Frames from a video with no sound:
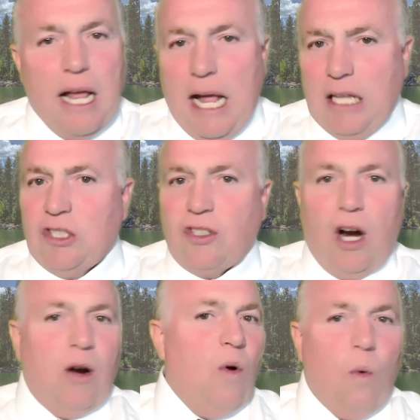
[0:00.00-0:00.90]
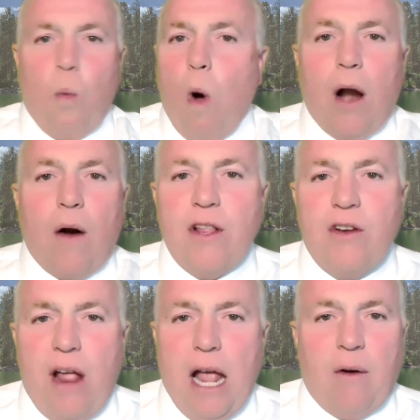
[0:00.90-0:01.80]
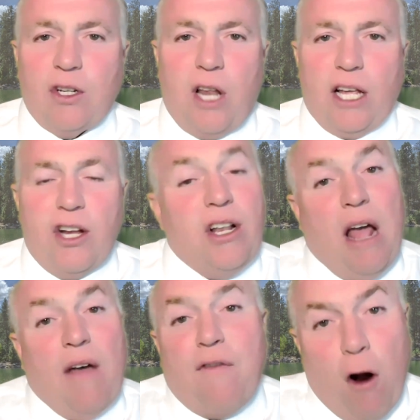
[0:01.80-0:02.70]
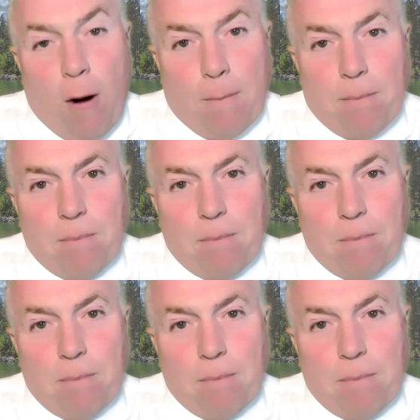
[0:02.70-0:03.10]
and start watering your acreage like you're going to have a farm.